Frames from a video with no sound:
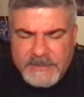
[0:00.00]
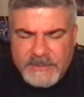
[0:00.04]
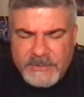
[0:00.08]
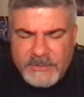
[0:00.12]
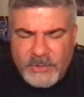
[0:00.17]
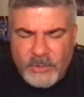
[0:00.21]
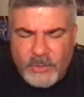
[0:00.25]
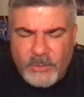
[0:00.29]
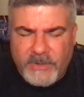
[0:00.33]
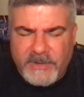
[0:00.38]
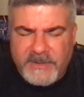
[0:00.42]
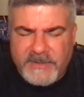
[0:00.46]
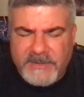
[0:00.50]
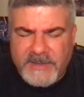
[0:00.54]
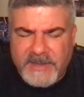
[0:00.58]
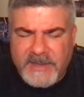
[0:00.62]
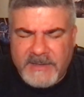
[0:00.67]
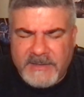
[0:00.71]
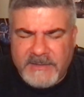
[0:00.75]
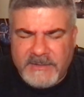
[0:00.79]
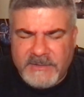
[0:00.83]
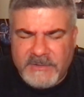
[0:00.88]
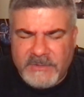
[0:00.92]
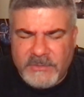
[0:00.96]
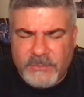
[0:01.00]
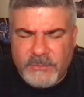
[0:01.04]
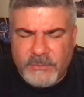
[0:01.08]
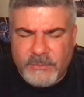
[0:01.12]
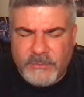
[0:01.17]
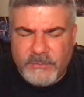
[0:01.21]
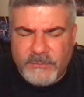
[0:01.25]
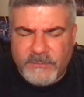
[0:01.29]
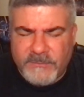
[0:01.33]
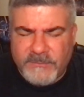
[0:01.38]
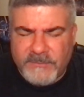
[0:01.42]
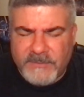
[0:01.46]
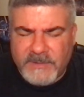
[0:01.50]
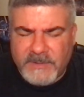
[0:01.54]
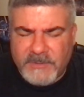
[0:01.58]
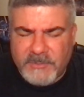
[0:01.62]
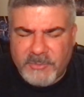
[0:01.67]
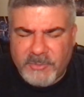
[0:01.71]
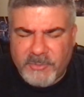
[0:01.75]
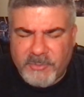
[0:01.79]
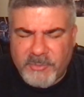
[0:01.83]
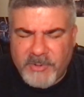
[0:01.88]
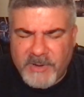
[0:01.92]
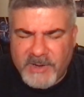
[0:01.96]
knowing that you've uh,
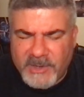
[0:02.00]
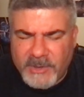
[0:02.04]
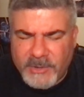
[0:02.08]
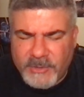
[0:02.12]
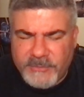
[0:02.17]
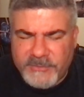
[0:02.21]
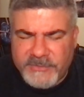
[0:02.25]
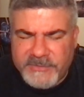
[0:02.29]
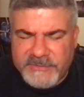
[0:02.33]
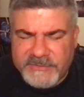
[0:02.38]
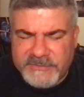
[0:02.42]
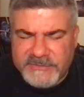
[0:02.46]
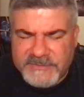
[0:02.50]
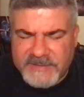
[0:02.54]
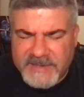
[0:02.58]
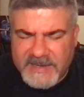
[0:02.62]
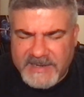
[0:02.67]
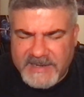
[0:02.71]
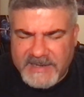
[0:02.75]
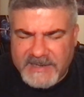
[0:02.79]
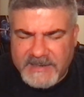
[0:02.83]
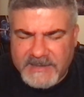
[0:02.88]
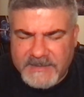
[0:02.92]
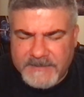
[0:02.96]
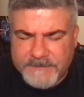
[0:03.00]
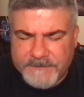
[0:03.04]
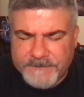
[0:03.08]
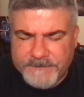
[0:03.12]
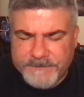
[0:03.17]
prepared this day